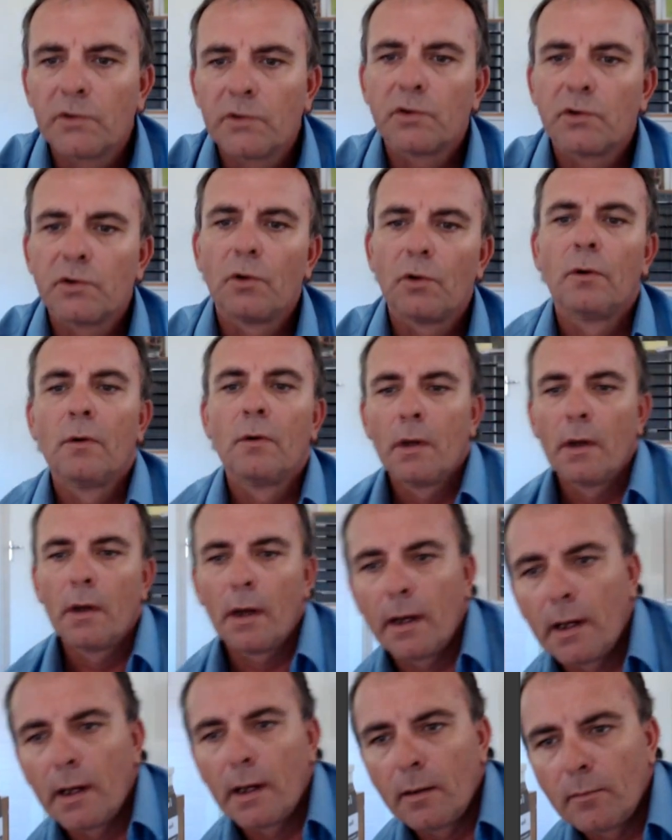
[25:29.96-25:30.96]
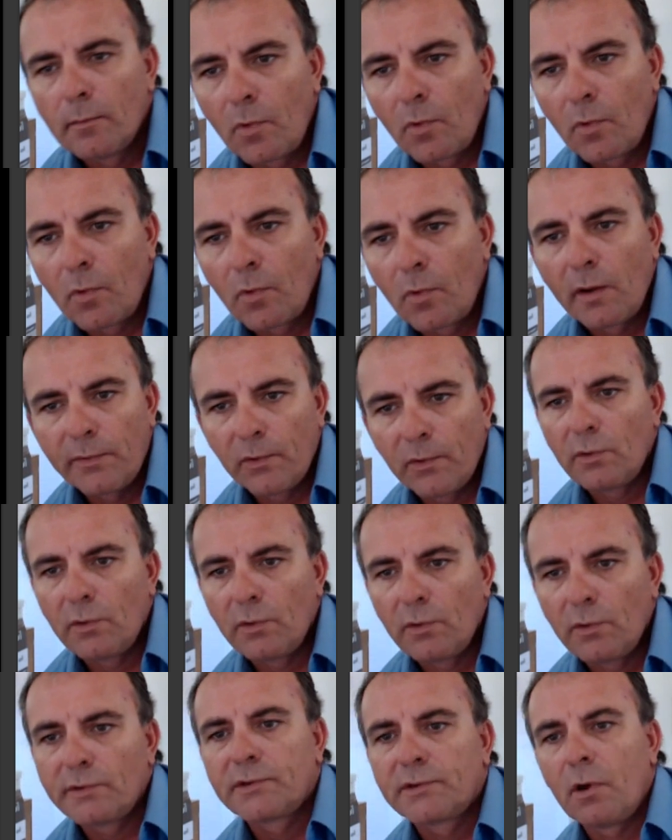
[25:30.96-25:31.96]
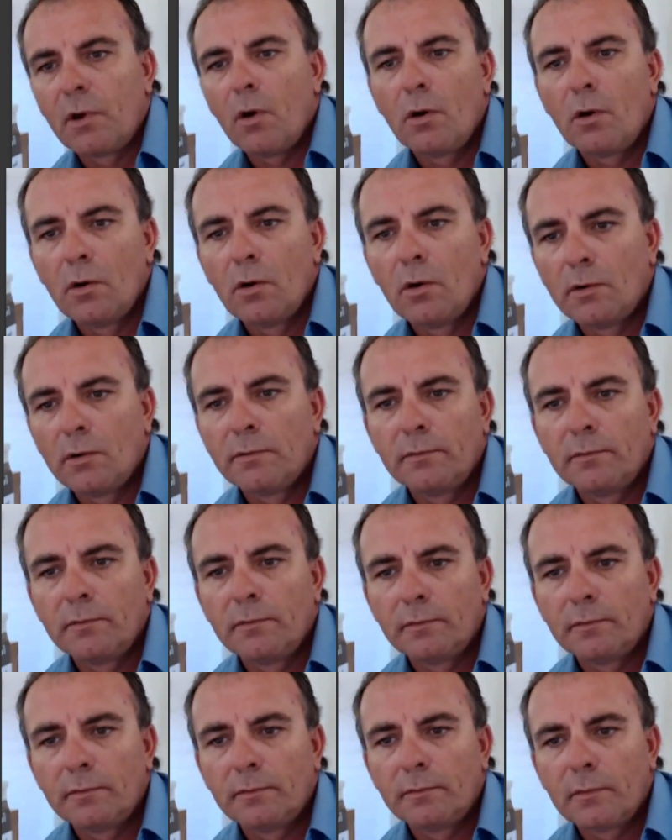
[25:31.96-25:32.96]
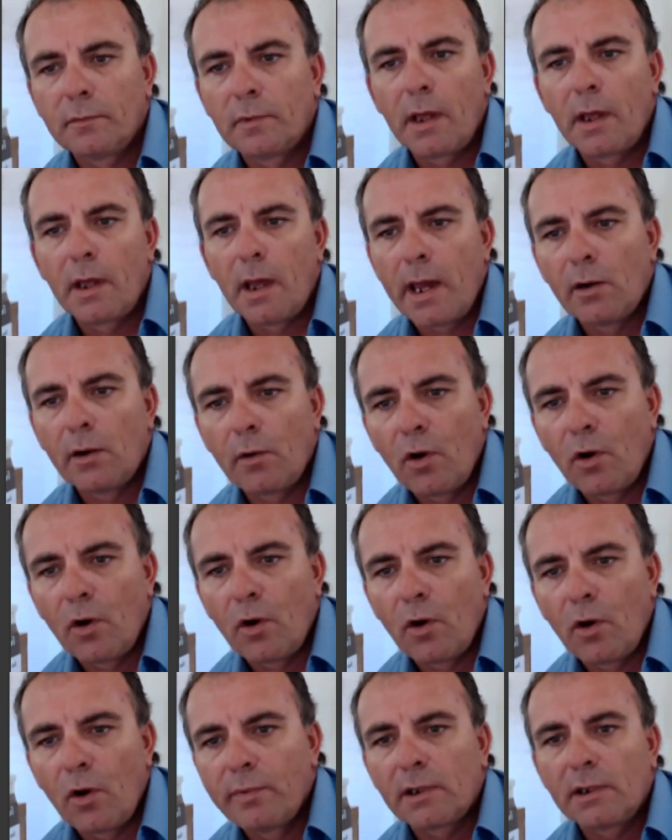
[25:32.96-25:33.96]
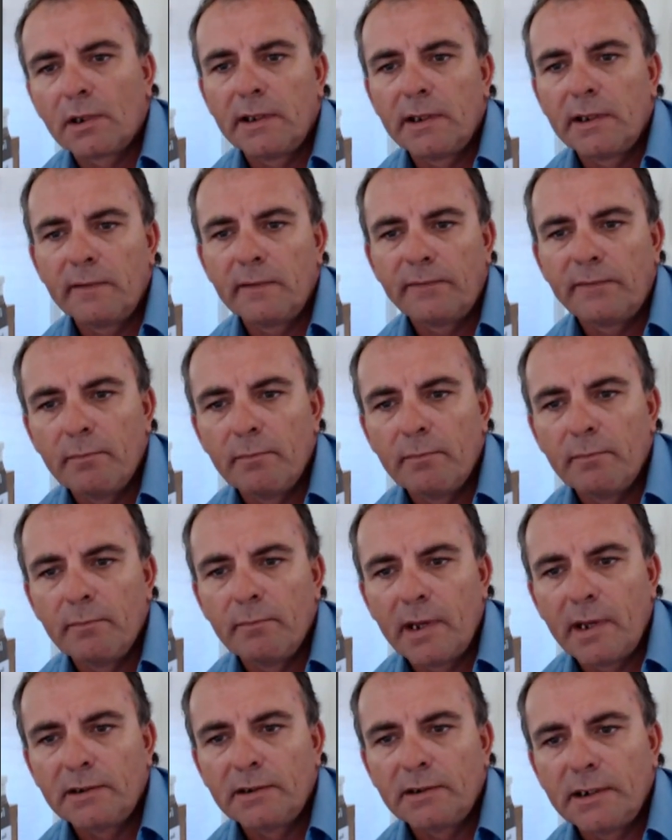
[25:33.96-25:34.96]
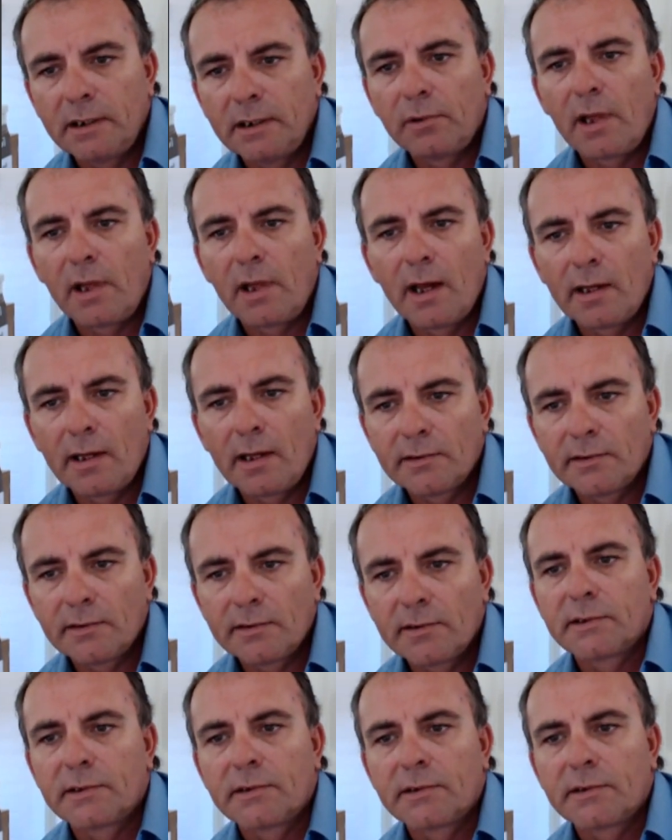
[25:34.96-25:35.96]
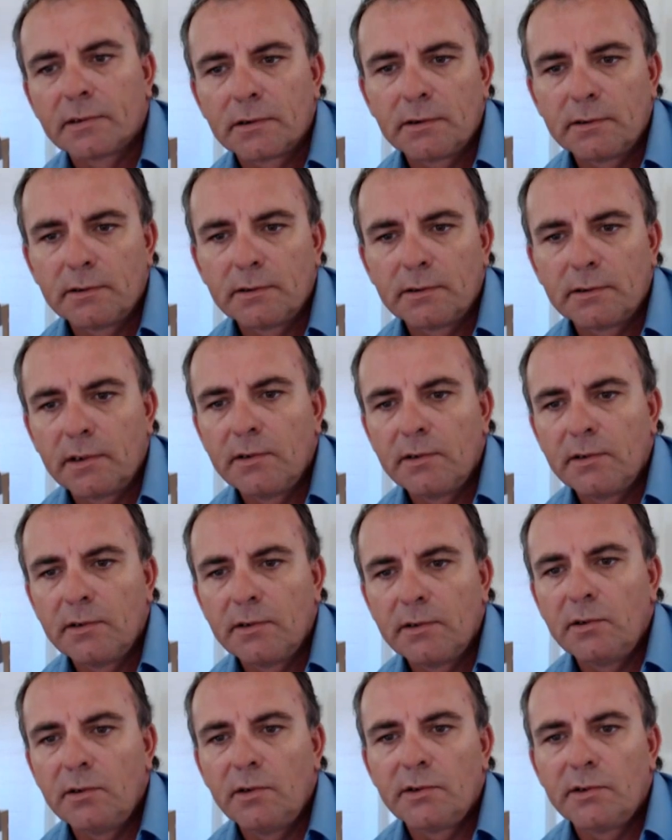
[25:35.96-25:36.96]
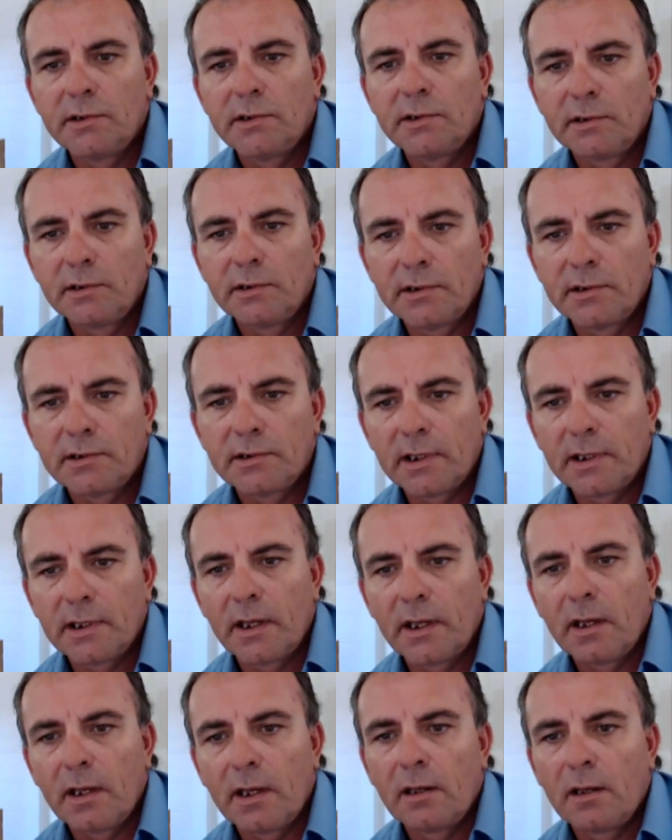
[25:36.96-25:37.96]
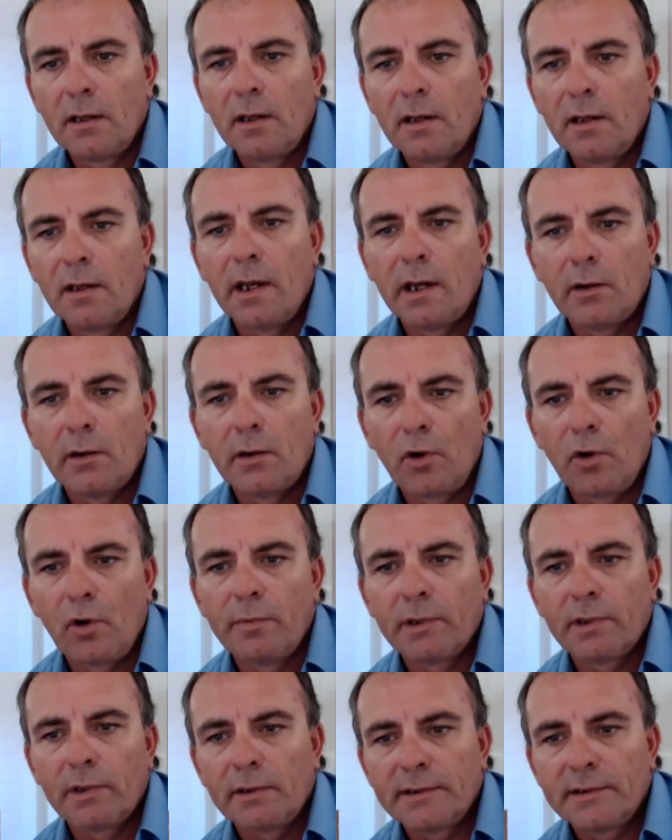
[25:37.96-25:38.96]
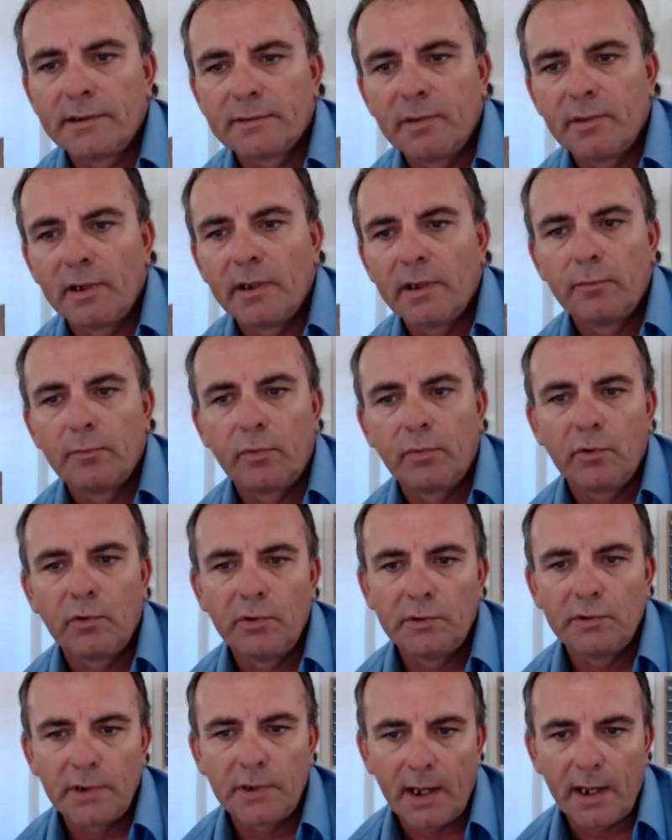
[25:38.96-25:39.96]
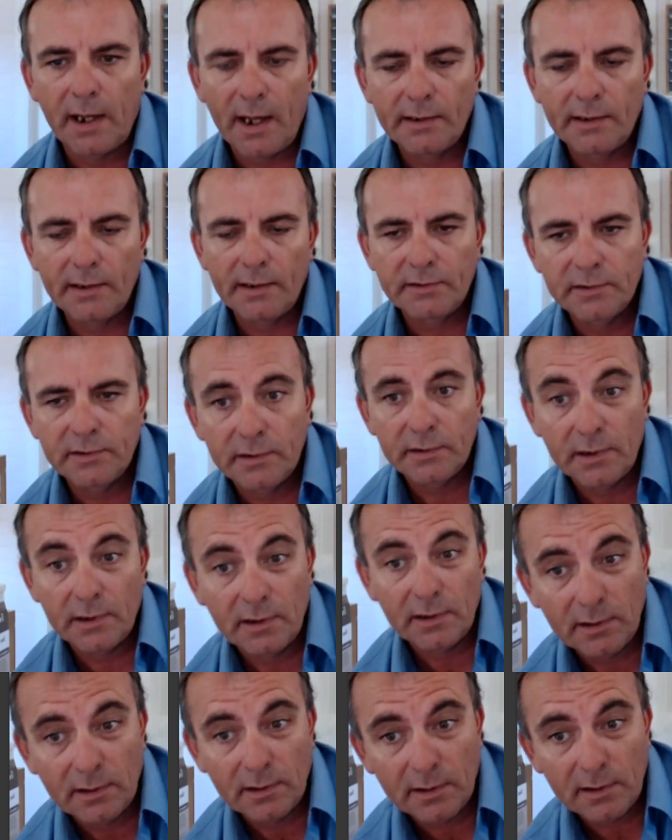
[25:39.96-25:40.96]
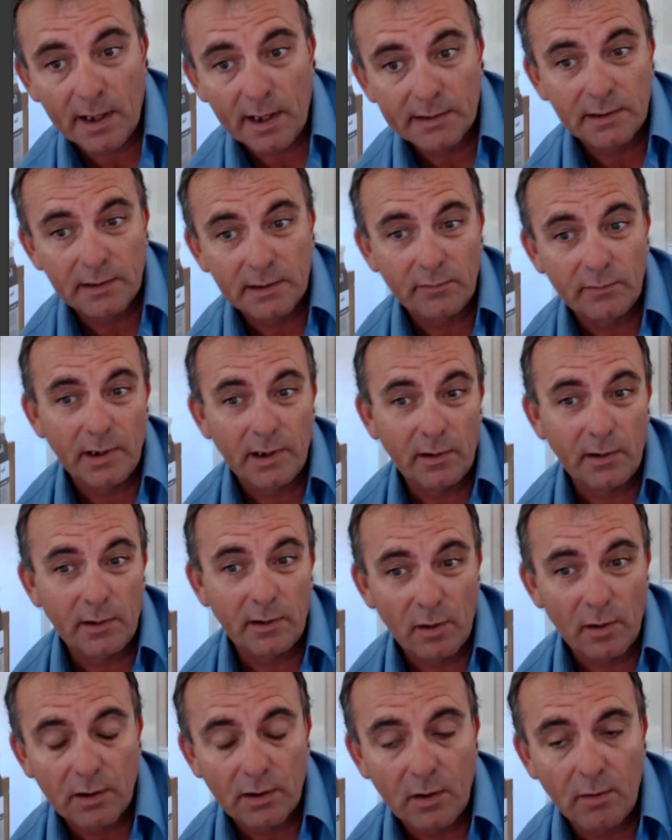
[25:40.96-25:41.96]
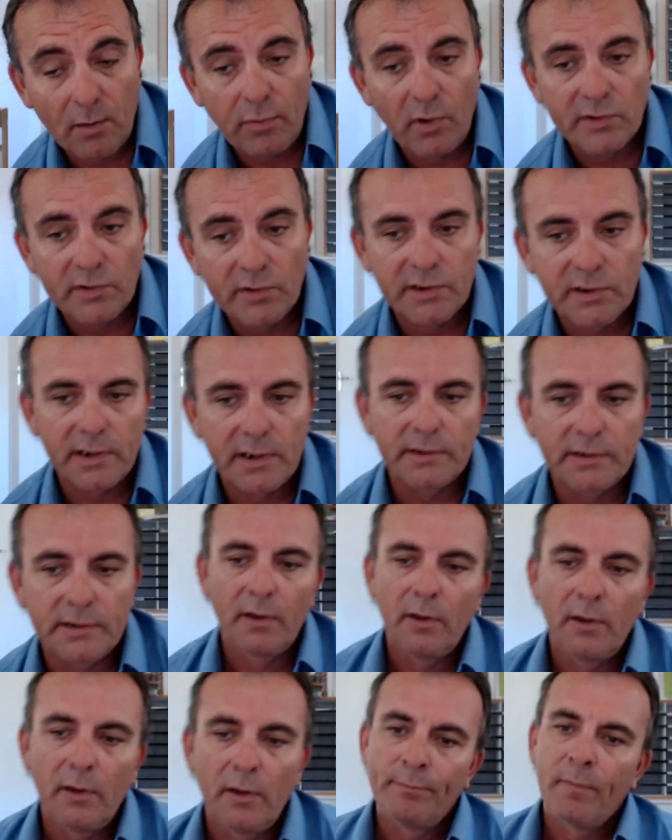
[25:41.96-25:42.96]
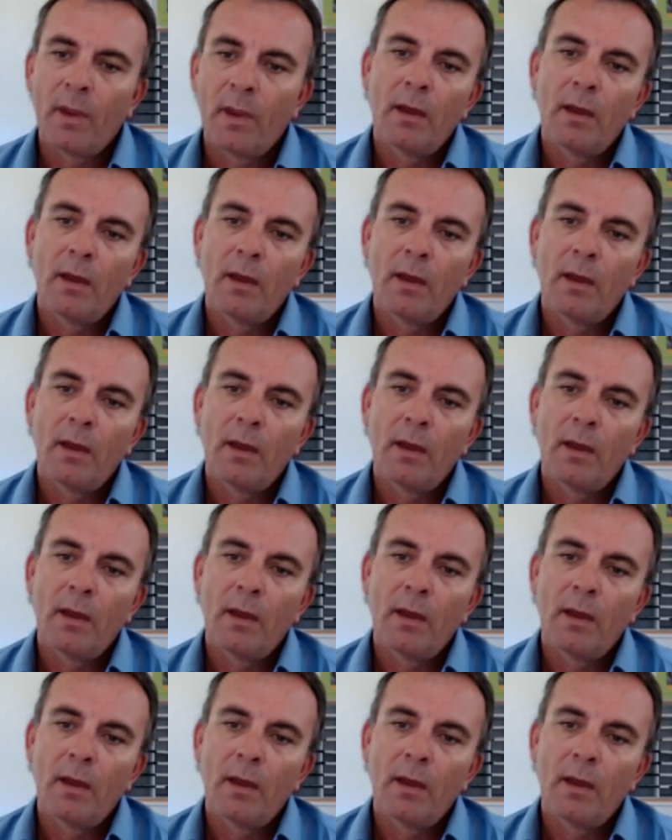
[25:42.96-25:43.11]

Sure. My thoughts on anaerobically fermenting plants and then using this anaerobically smelly brew to add to actively aerobic compost teas.